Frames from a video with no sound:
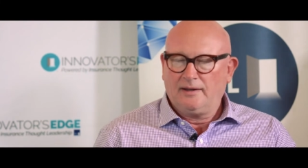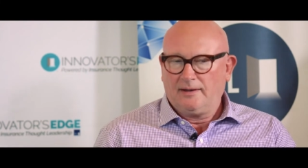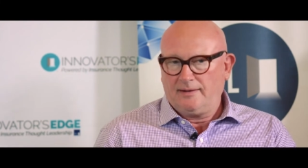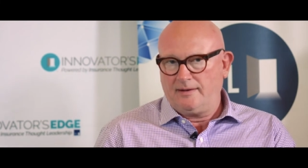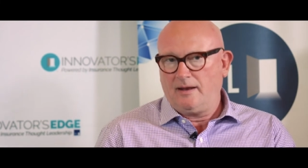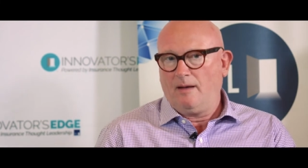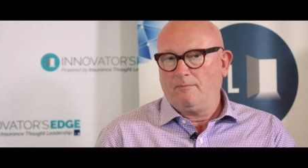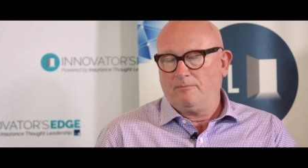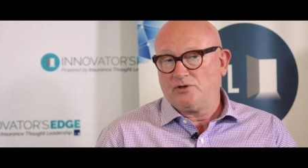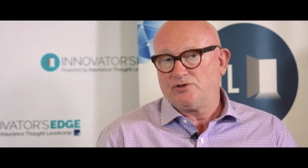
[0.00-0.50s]

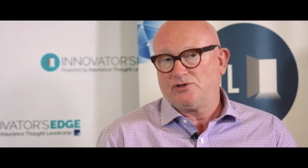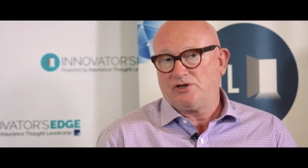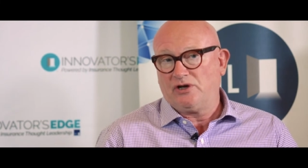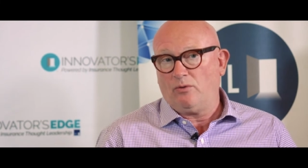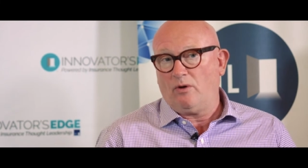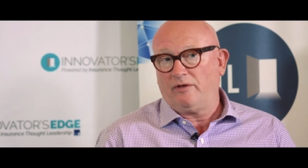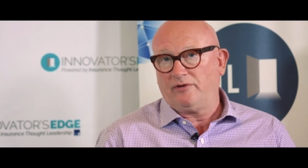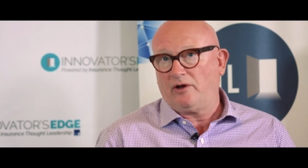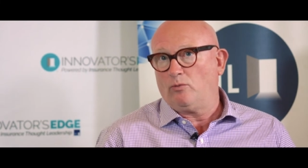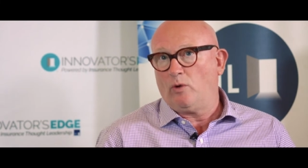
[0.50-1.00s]
Number
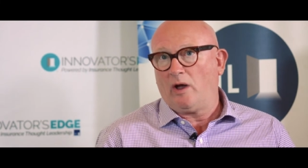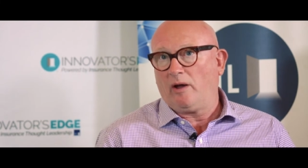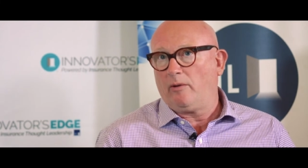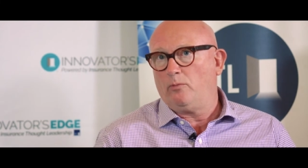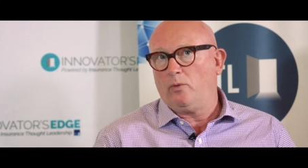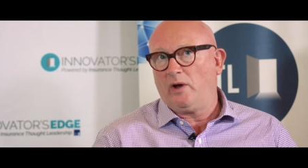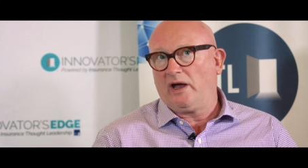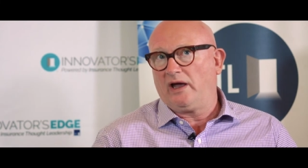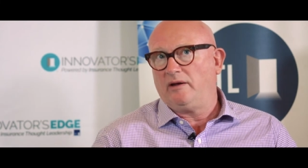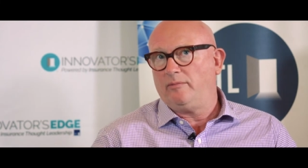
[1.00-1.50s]
two, I think we're
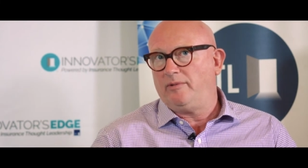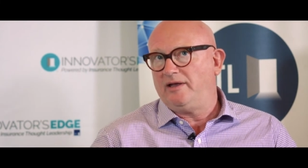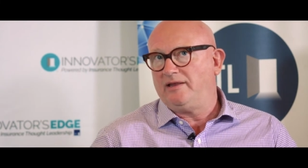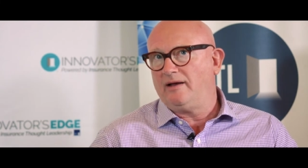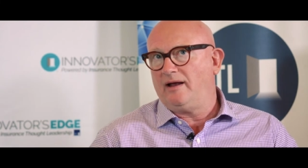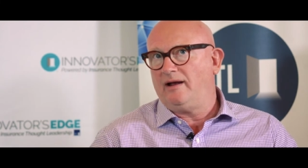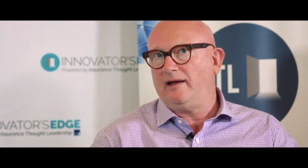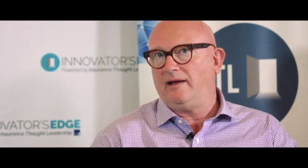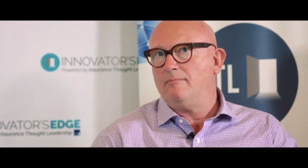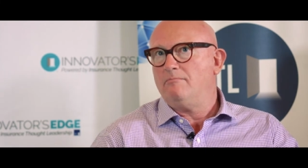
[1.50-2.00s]
going to be
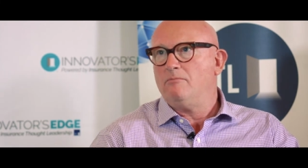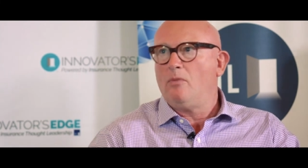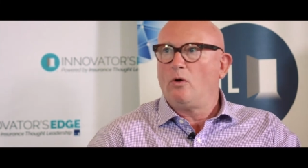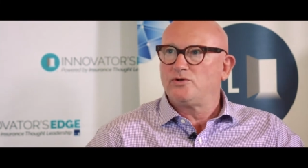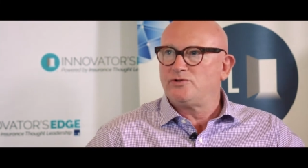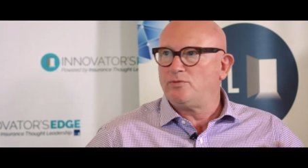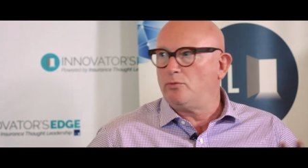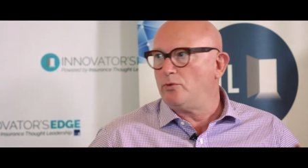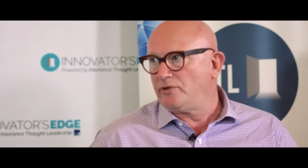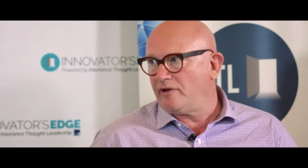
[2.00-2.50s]
dealing in
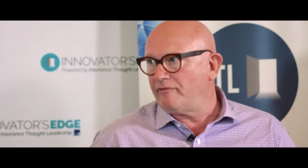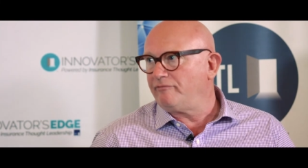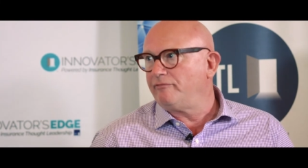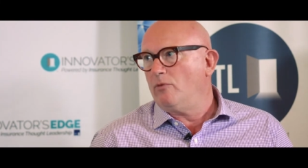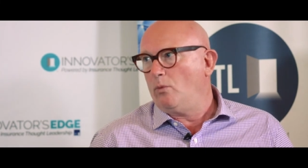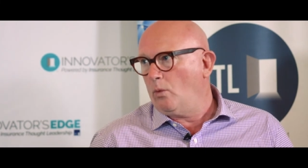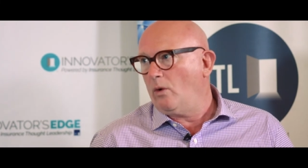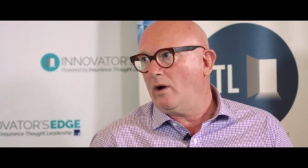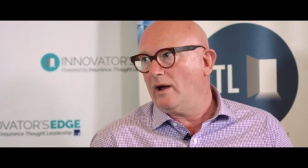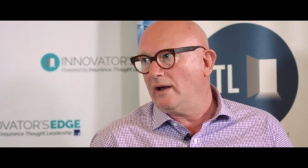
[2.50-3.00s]
multiple
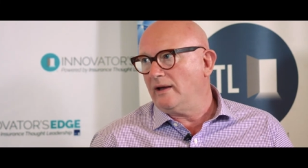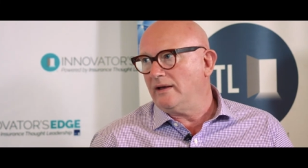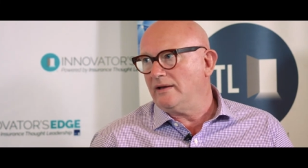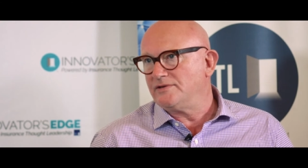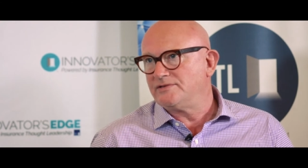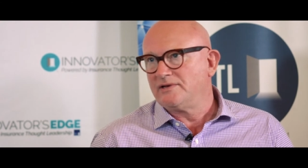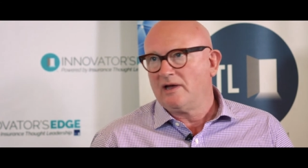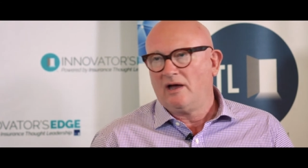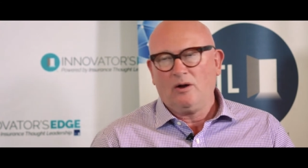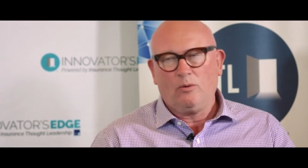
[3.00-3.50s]
different
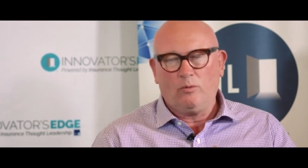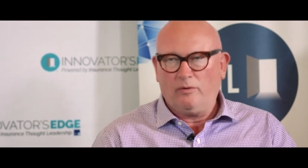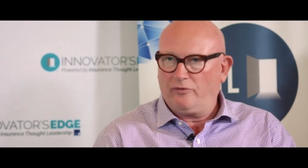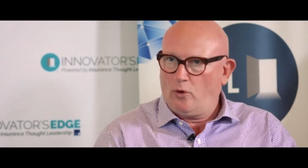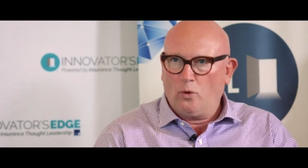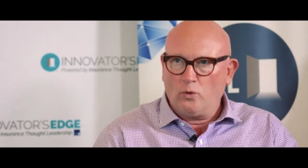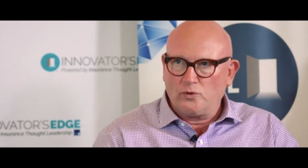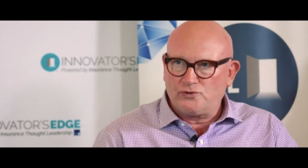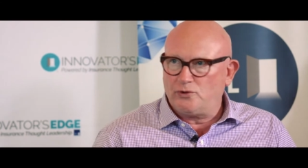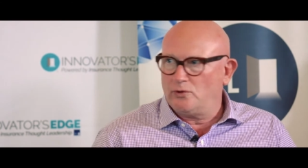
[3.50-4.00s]
ways with
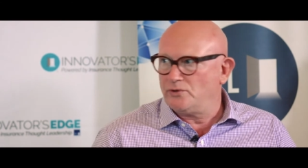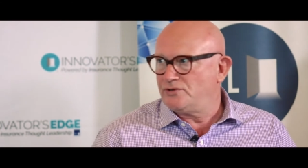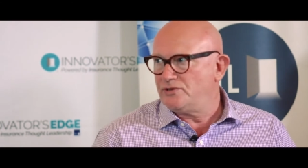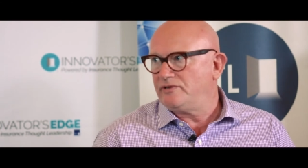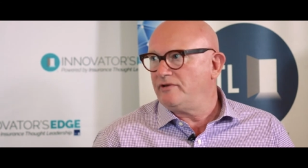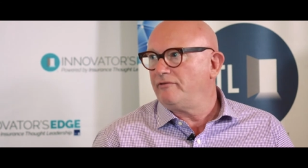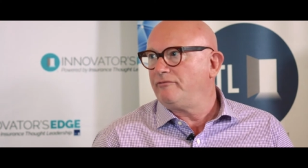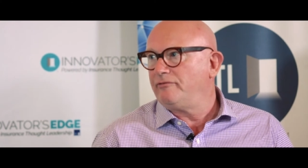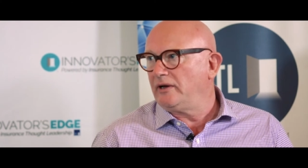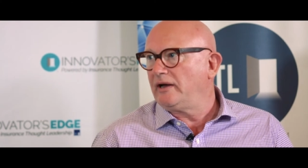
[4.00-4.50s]
all sorts
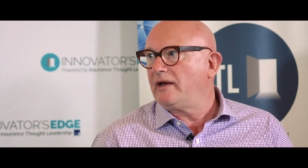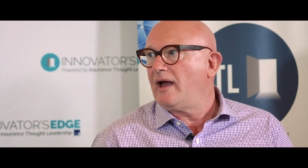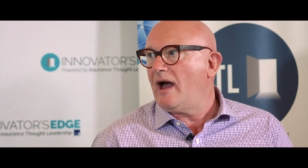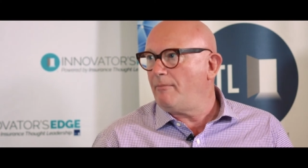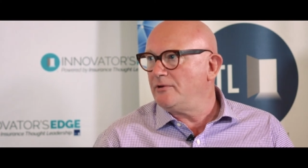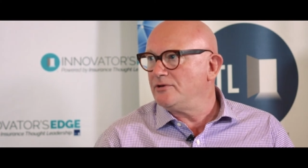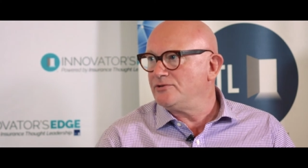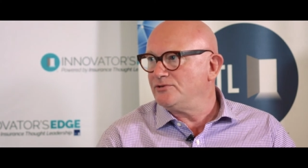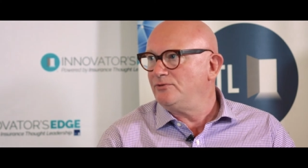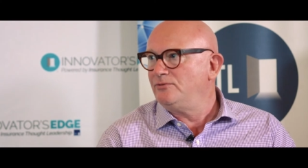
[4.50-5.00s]
of different
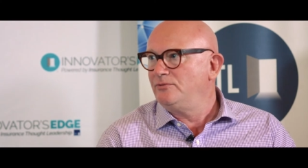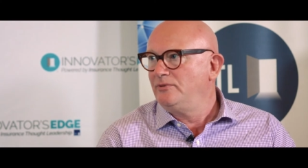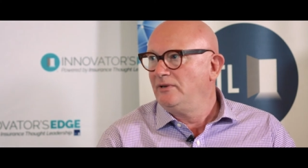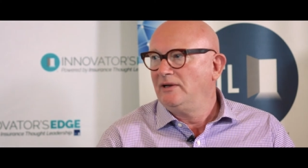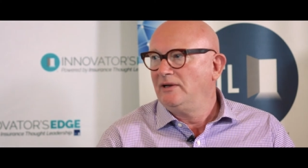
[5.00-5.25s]
capital.